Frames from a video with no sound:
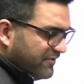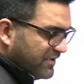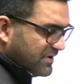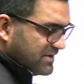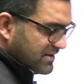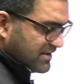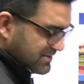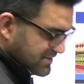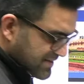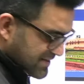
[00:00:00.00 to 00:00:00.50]

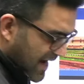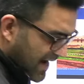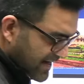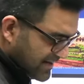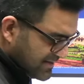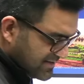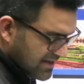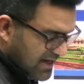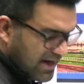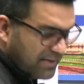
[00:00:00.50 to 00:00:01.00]
size
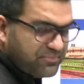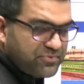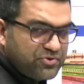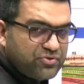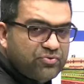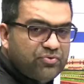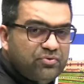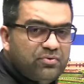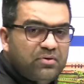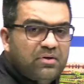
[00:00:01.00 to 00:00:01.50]
up to
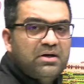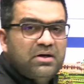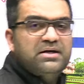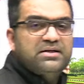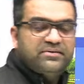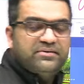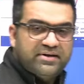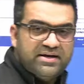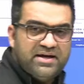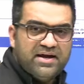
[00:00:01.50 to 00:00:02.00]

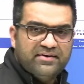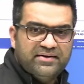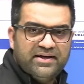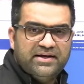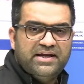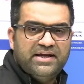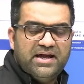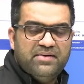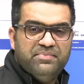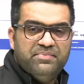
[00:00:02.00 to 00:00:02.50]
300
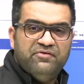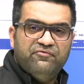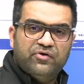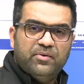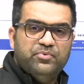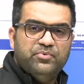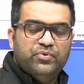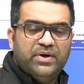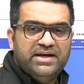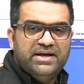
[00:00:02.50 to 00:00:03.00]
KB. From
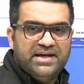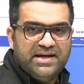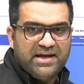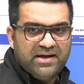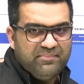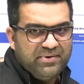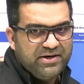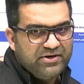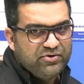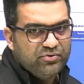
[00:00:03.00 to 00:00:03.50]
20 KB
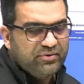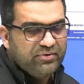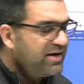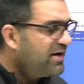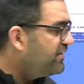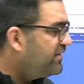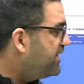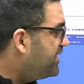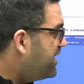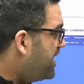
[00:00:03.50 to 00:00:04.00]
to
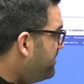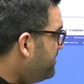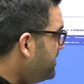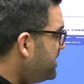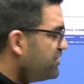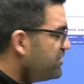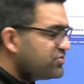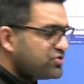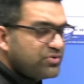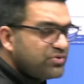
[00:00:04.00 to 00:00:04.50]
300 KB, you
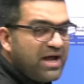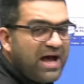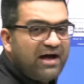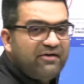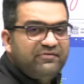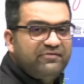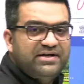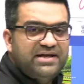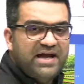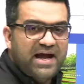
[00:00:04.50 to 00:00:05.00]
should have it
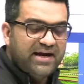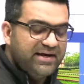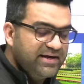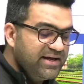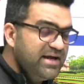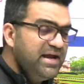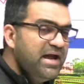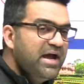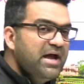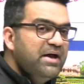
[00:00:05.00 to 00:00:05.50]
handy
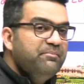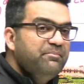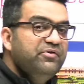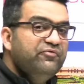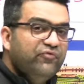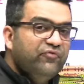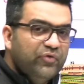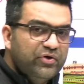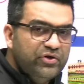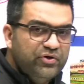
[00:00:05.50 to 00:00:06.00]
before
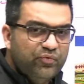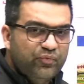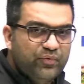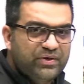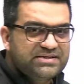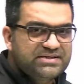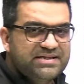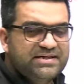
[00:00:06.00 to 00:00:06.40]
you visit